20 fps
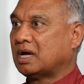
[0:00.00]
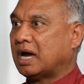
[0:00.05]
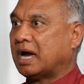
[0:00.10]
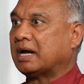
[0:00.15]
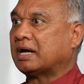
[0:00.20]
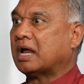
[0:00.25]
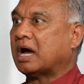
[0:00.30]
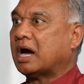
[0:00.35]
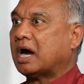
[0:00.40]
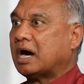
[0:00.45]

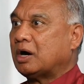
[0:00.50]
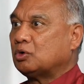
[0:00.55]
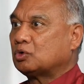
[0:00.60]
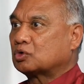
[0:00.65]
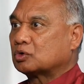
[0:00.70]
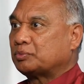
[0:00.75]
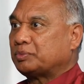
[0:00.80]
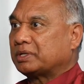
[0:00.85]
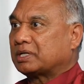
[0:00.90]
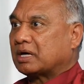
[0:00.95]
and how
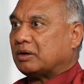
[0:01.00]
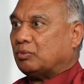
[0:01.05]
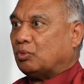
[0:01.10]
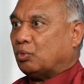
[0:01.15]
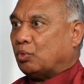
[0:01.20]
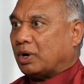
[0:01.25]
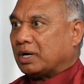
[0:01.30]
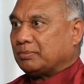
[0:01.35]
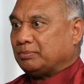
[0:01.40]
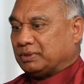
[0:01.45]
to
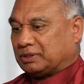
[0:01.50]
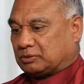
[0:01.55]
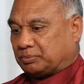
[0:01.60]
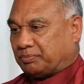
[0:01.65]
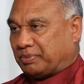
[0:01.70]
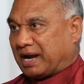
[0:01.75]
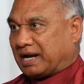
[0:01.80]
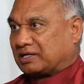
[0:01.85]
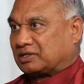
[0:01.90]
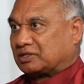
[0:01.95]
become one
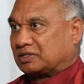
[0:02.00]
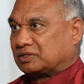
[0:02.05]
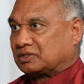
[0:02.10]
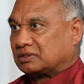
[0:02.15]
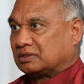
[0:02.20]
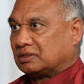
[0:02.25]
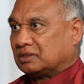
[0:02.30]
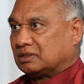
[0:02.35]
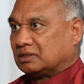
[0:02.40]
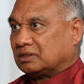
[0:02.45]
with
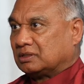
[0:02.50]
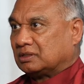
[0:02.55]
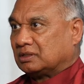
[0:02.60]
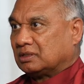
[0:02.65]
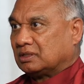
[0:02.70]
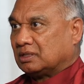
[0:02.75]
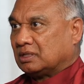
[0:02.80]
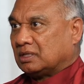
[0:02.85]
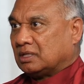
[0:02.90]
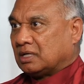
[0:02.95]
practice
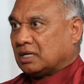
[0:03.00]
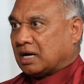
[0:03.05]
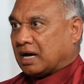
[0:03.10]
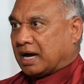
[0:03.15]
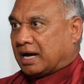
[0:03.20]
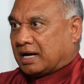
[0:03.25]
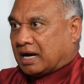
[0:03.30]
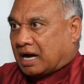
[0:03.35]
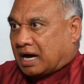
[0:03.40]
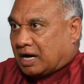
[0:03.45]

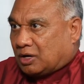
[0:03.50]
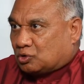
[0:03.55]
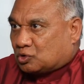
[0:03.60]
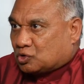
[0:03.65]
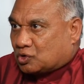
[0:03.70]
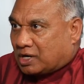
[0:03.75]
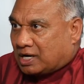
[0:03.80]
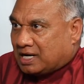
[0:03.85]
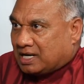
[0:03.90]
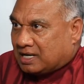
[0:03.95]
and how
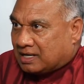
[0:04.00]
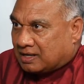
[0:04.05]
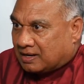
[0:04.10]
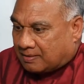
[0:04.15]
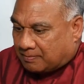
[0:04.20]
to really